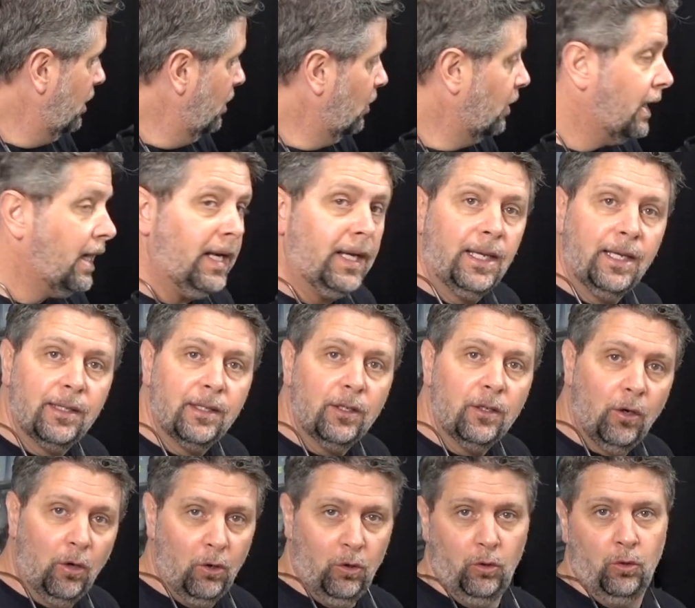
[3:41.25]
We got to get the
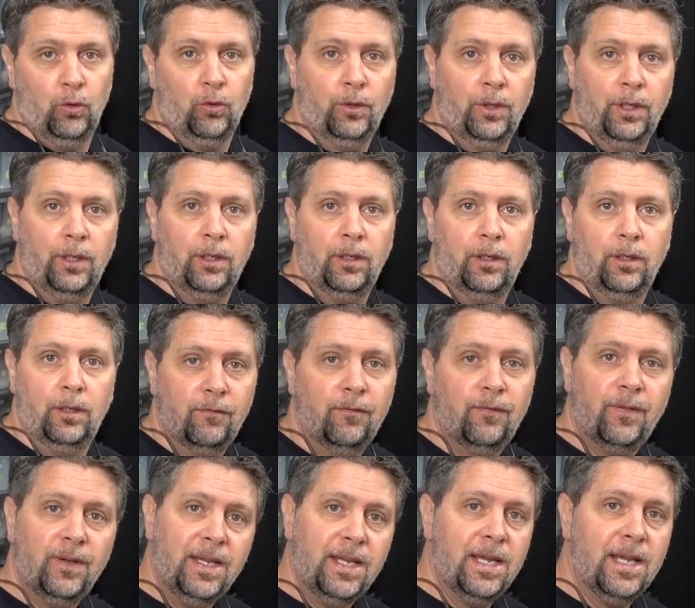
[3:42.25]
old
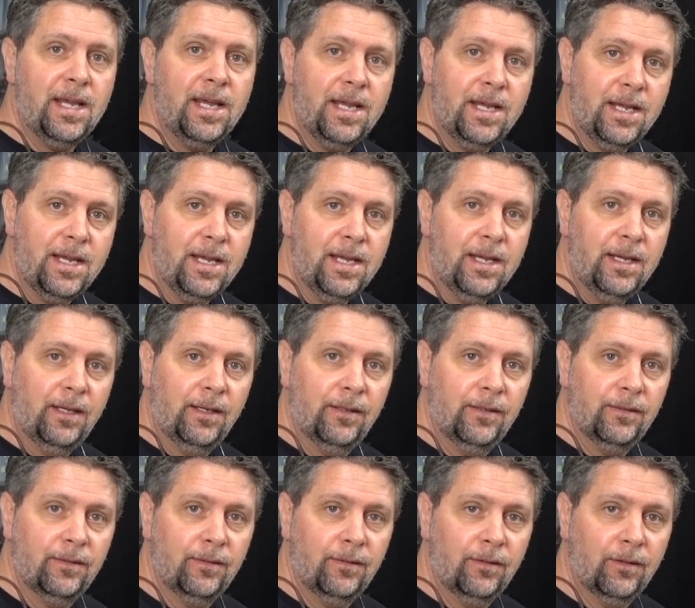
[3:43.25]
VE
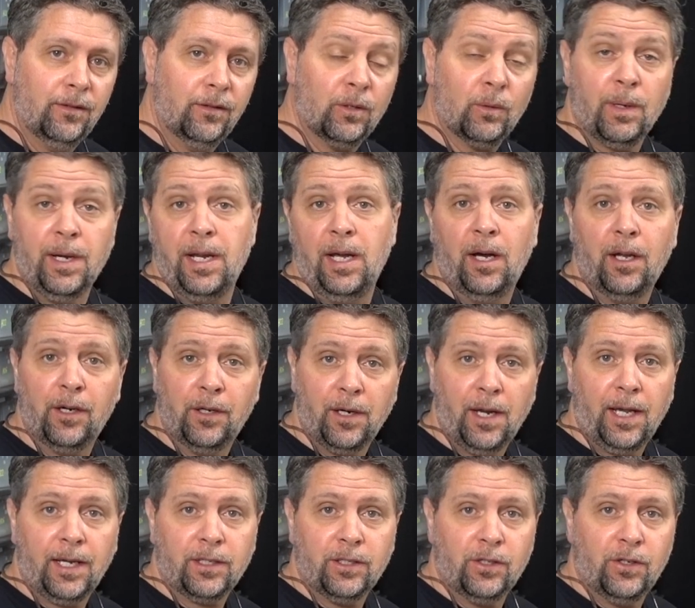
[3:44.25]

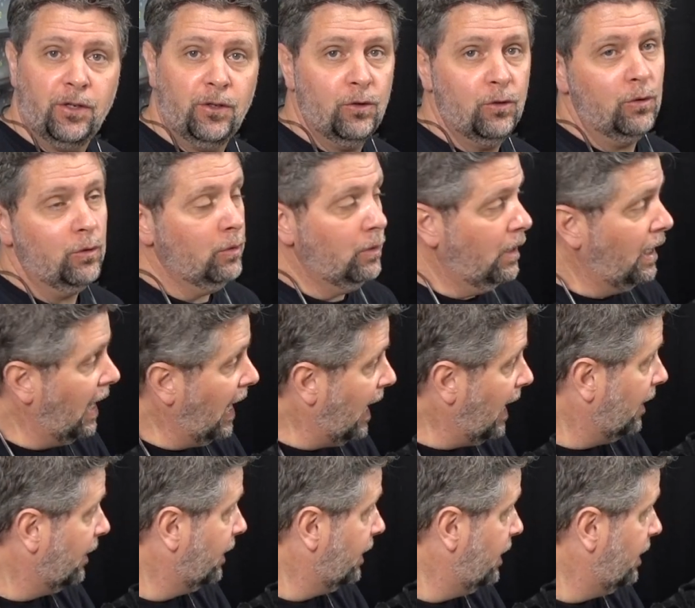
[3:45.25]
300X2
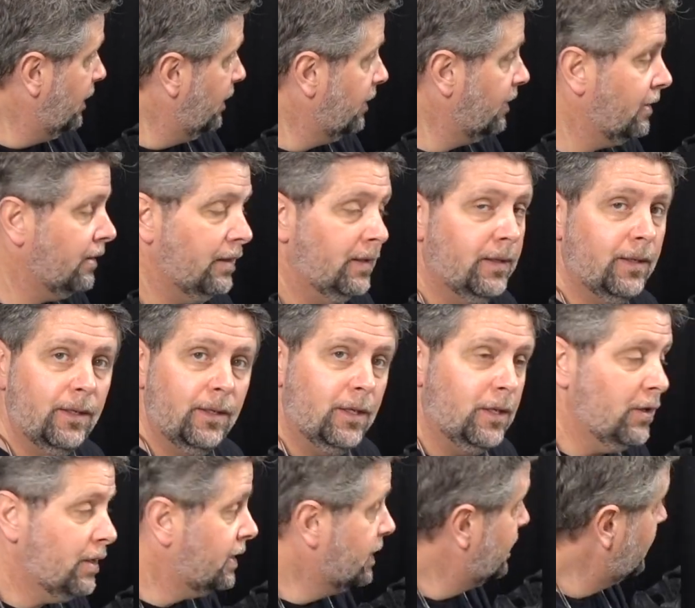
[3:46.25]
out of here.
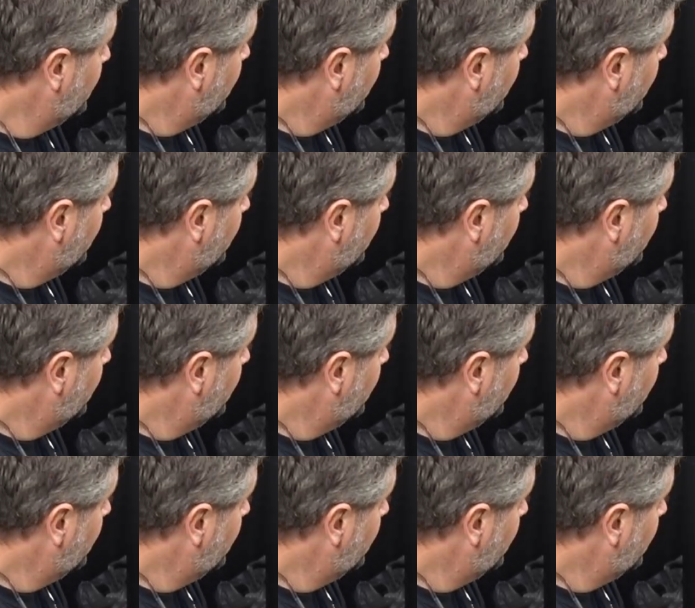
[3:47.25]
You can see